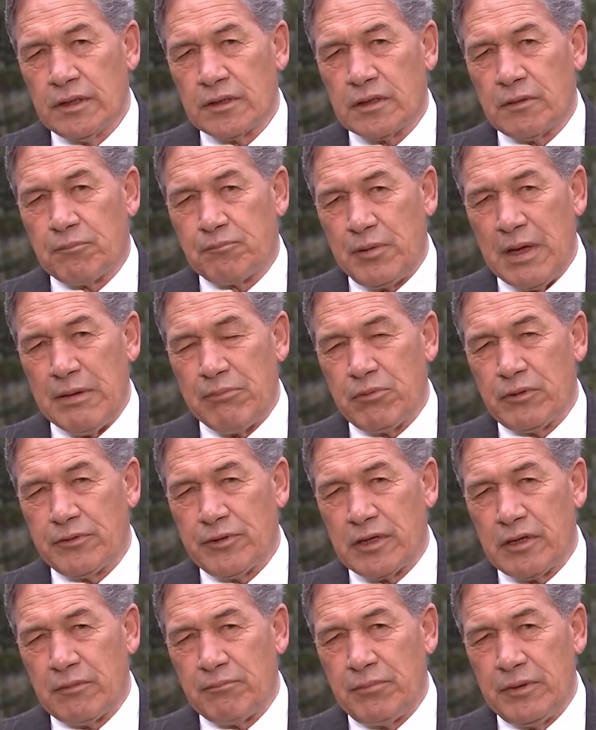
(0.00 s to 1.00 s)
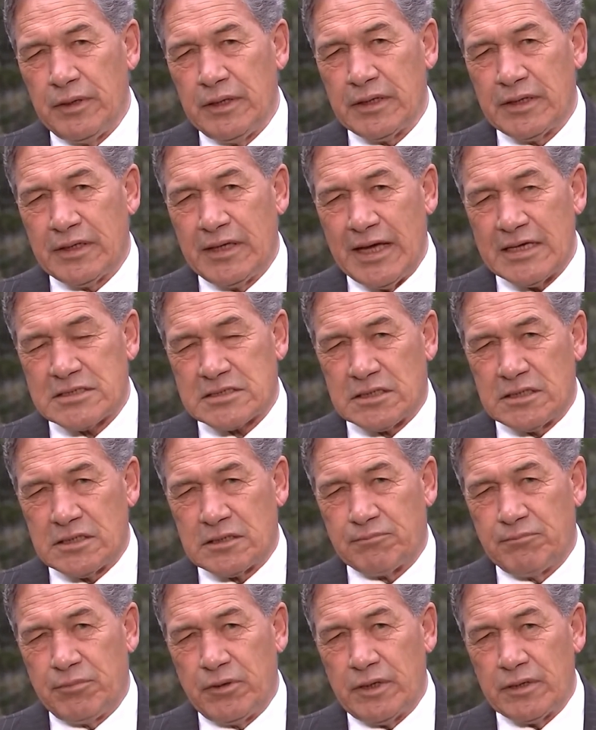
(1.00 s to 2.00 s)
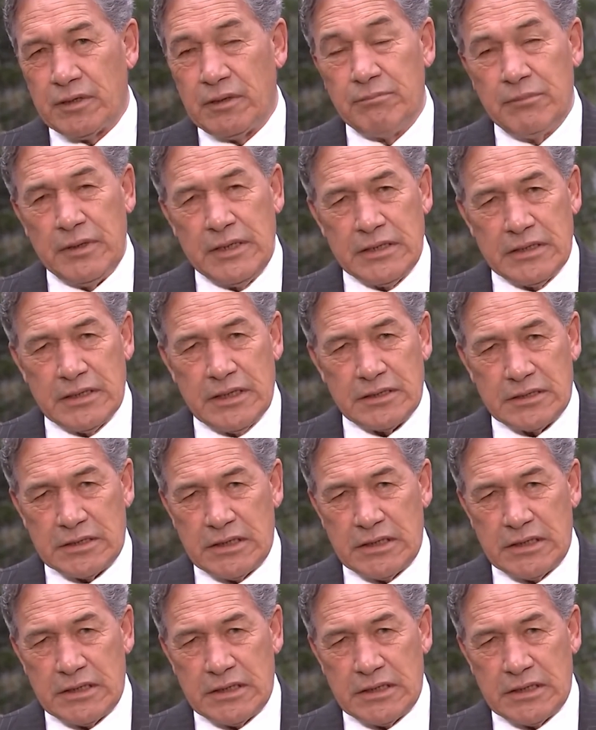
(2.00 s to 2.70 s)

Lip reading: the people that are being gaslit by the media and,